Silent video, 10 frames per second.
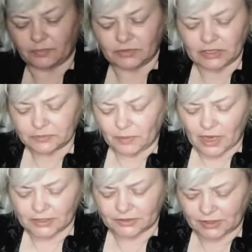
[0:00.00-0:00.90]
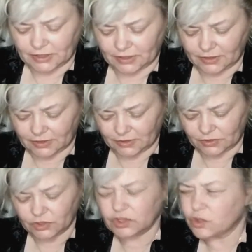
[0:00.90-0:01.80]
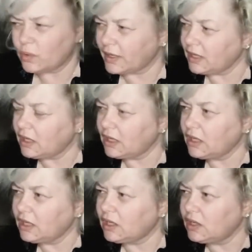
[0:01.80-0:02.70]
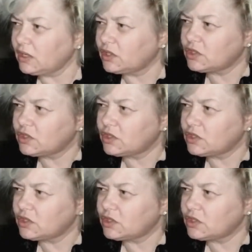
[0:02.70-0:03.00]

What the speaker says: This box is $22,